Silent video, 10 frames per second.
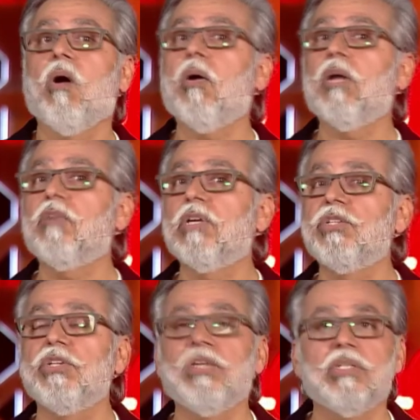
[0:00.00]
all our
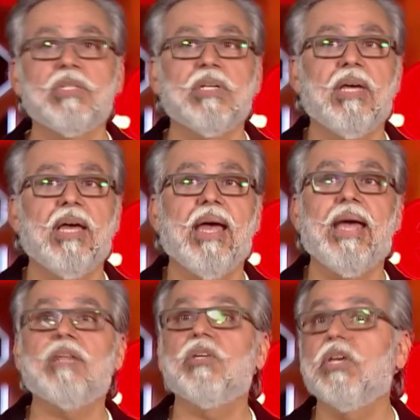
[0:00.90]
engineers
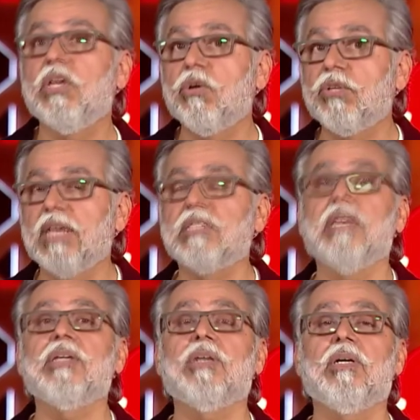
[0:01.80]
at the Hero Tech
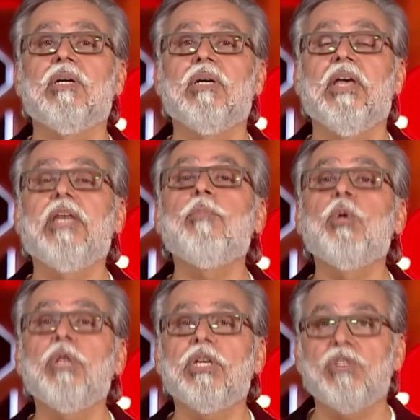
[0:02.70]
Center in
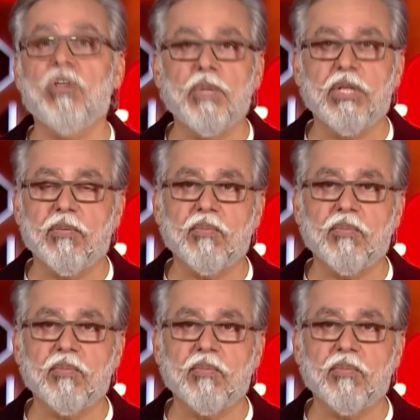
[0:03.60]
Munich, Germany.